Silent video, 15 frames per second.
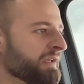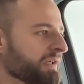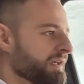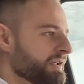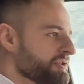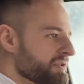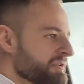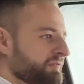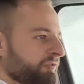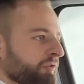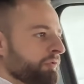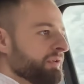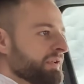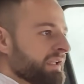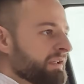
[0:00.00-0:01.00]
I just
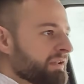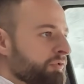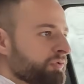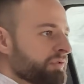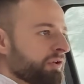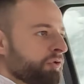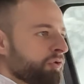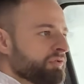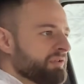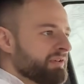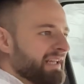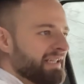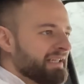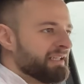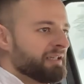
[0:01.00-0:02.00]
throw it into the corner
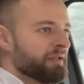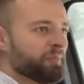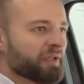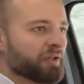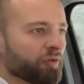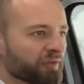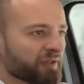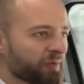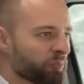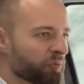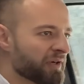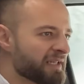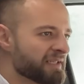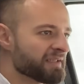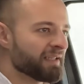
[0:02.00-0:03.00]
a little bit on the
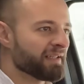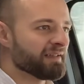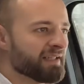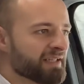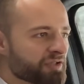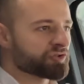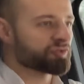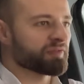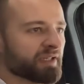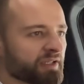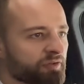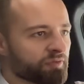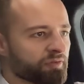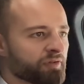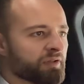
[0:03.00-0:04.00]
brakes and then try
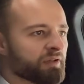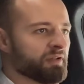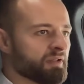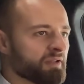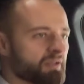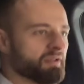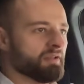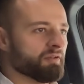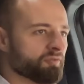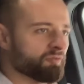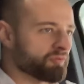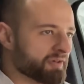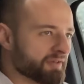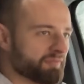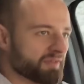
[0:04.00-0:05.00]
to
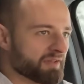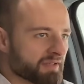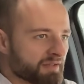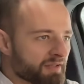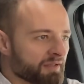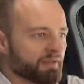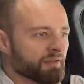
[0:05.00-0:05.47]
drift it.